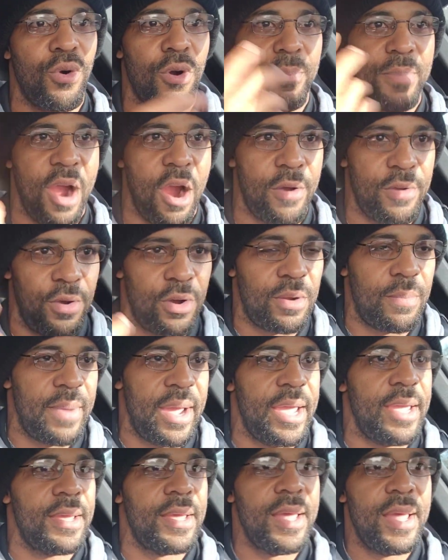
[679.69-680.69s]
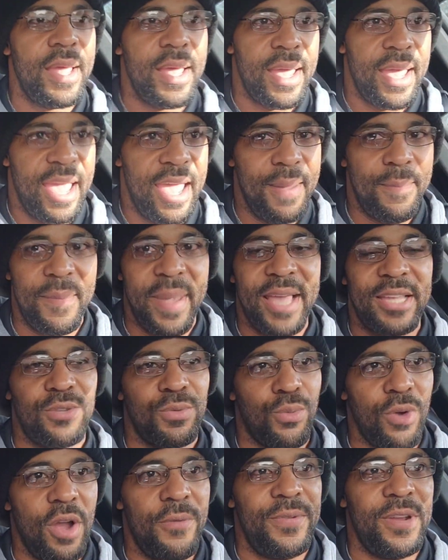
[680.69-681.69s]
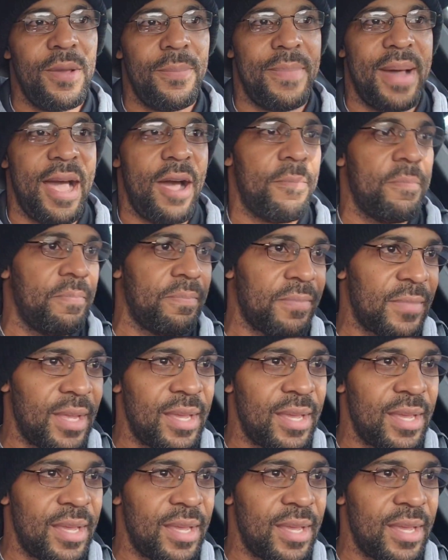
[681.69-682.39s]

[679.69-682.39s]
more power you're gonna make. It makes roughly about